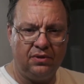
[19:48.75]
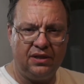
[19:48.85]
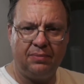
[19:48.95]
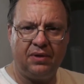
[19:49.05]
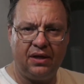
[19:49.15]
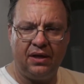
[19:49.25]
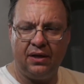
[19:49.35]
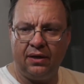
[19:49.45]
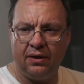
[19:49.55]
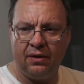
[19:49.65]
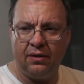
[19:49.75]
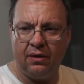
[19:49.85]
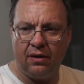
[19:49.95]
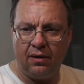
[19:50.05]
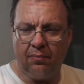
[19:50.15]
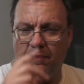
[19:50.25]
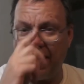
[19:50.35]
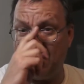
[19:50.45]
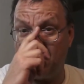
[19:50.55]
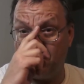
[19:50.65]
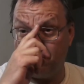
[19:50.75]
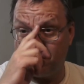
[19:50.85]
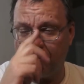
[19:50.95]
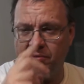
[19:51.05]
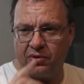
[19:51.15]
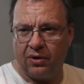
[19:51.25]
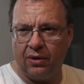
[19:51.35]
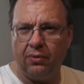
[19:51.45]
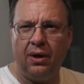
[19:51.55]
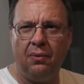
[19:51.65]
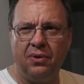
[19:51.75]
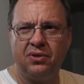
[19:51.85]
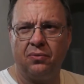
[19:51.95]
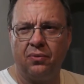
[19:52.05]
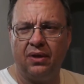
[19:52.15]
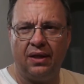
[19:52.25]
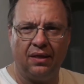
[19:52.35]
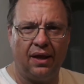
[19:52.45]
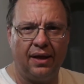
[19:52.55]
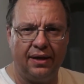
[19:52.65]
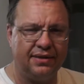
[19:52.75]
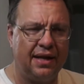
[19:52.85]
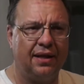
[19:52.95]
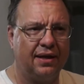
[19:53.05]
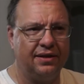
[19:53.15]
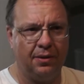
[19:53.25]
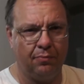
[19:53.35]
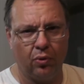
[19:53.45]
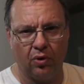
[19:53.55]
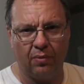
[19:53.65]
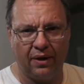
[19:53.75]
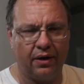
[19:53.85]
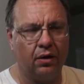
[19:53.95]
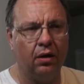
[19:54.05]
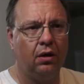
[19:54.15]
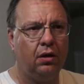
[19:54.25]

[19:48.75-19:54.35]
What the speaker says: Dipped it in a batter of some sort. It wasn't really light. It's not like a tempura batter.